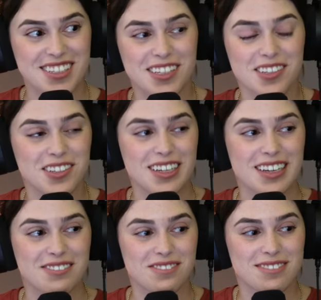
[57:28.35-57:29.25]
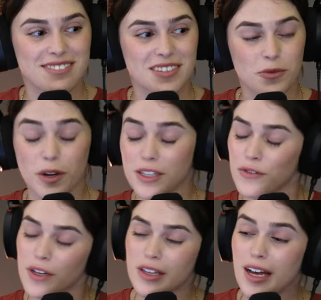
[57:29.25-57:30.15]
it's clearly
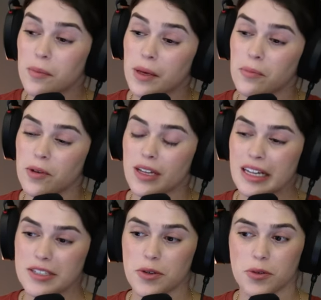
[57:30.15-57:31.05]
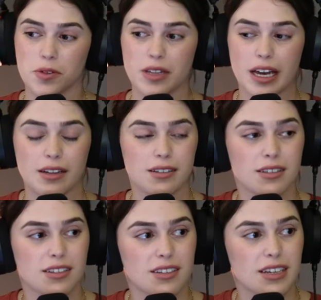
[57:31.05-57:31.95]
worked for a lot of people and it's so cool that
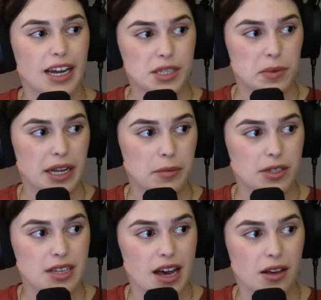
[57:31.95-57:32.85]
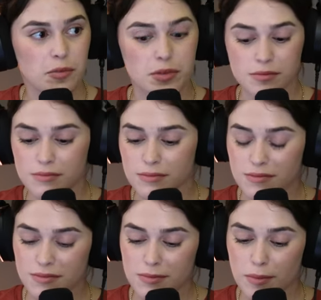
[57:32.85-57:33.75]
it's been able to help
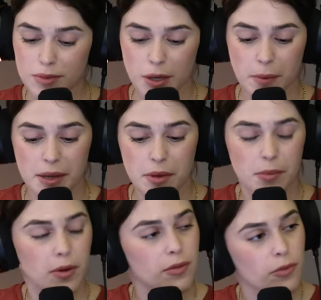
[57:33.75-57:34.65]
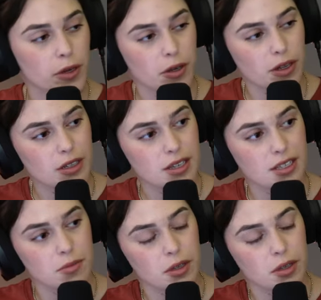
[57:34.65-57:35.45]
so many people. Were you going to say